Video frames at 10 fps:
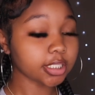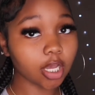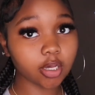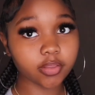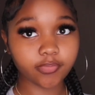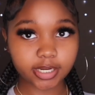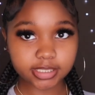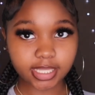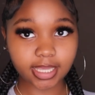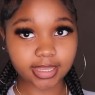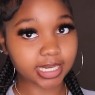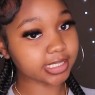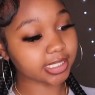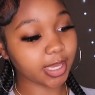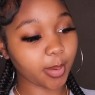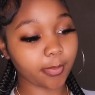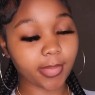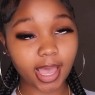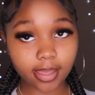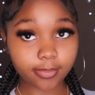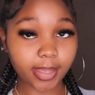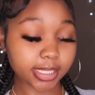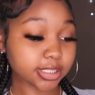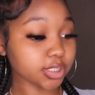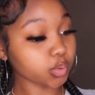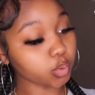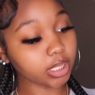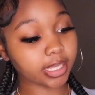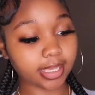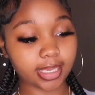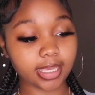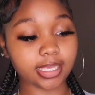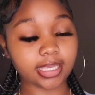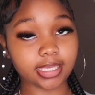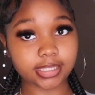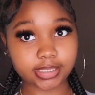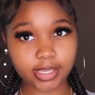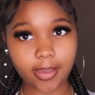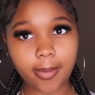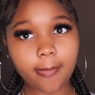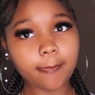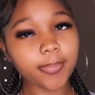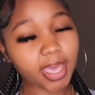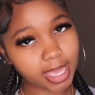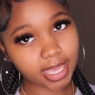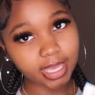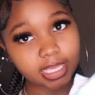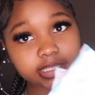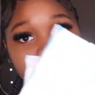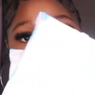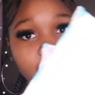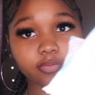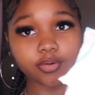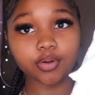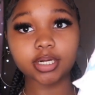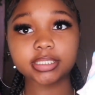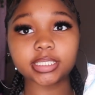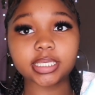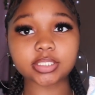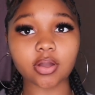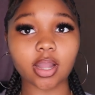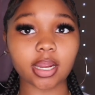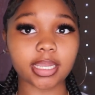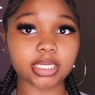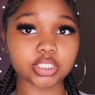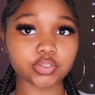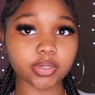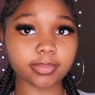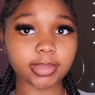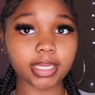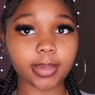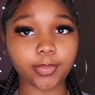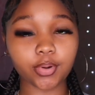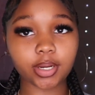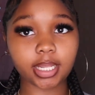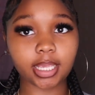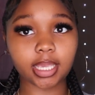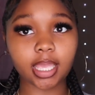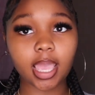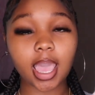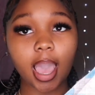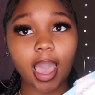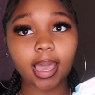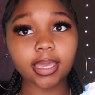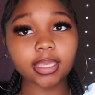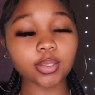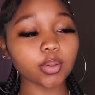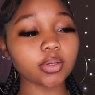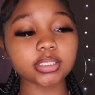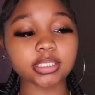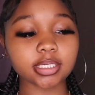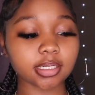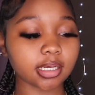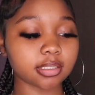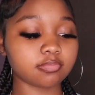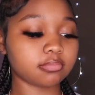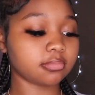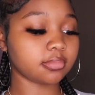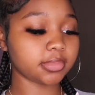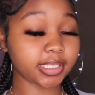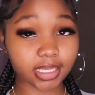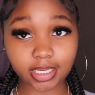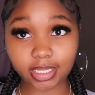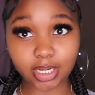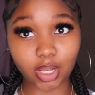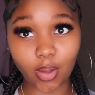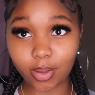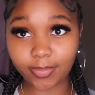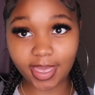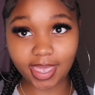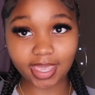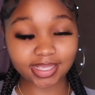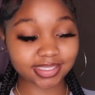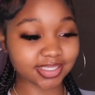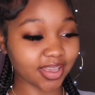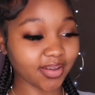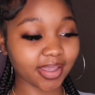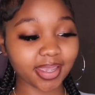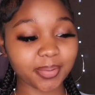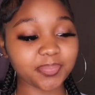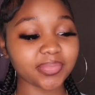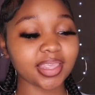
so the first thing that is in my back to school kit is pads of course these are extremely important i use the thin long pads okay